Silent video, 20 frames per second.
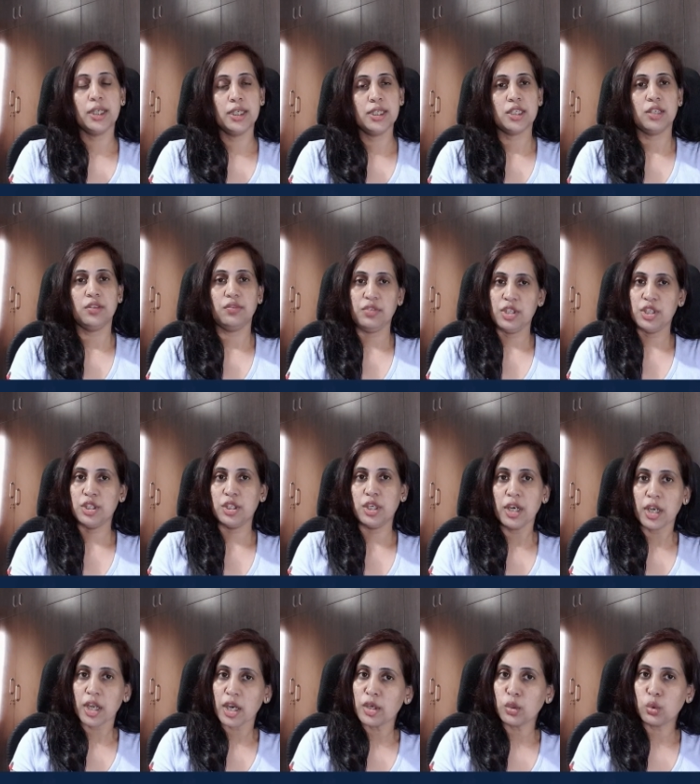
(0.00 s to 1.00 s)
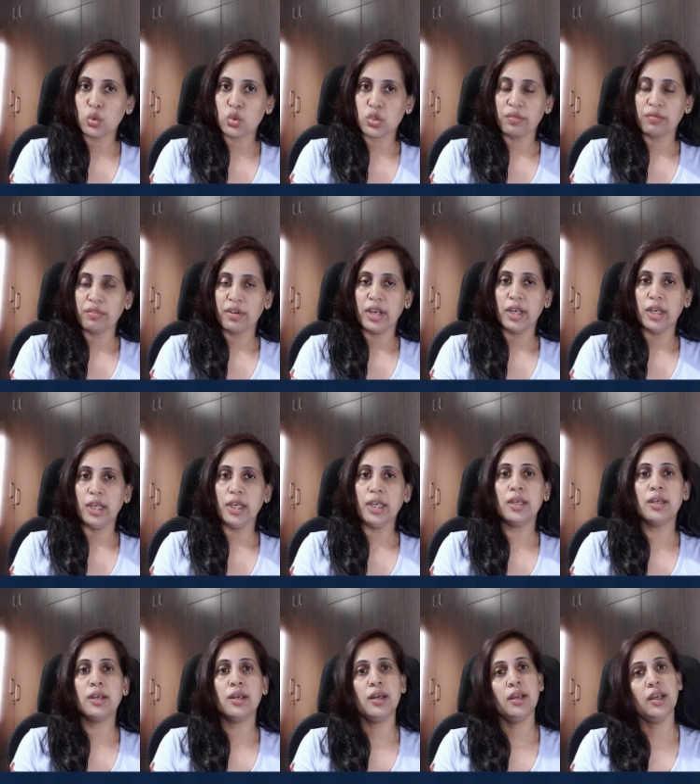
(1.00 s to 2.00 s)
is efficient and
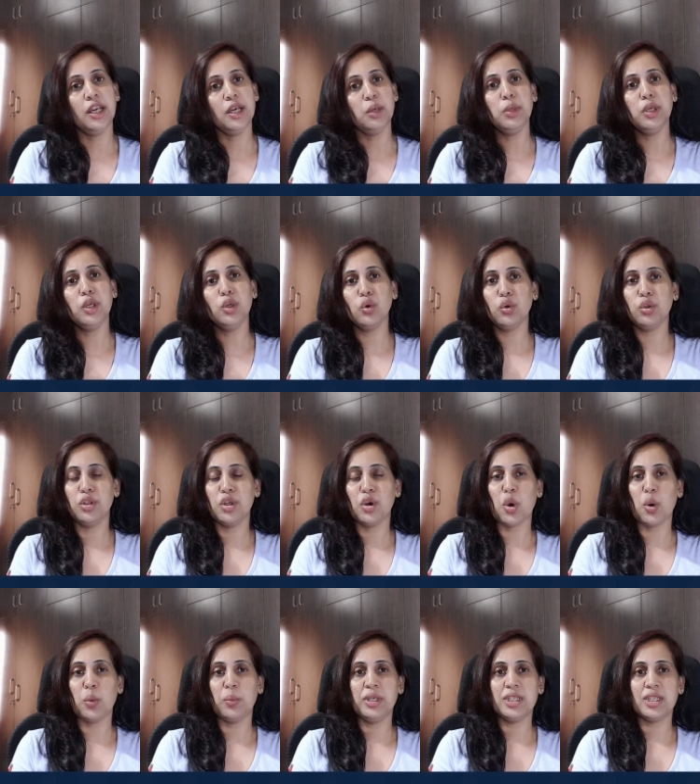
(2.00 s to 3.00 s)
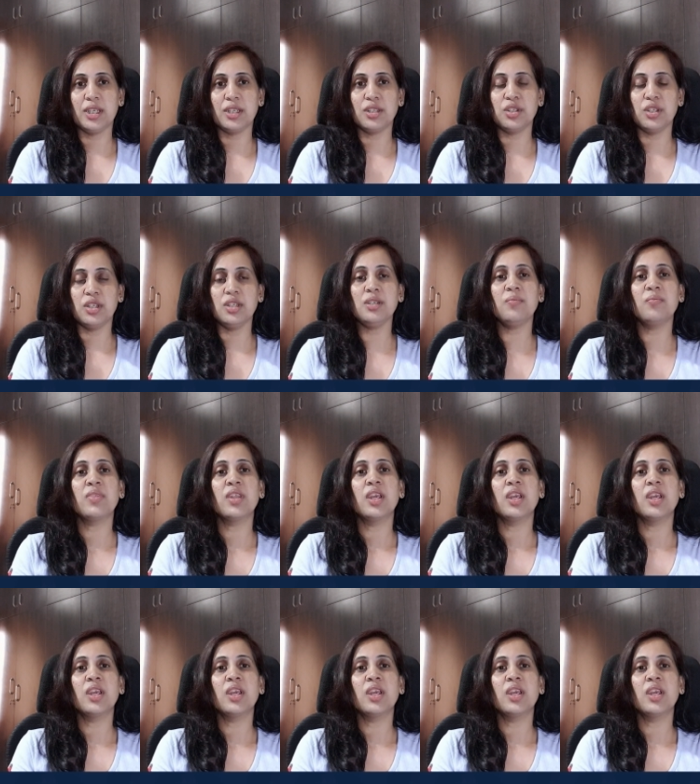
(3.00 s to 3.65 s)
user-friendly? Let me know in the comment section.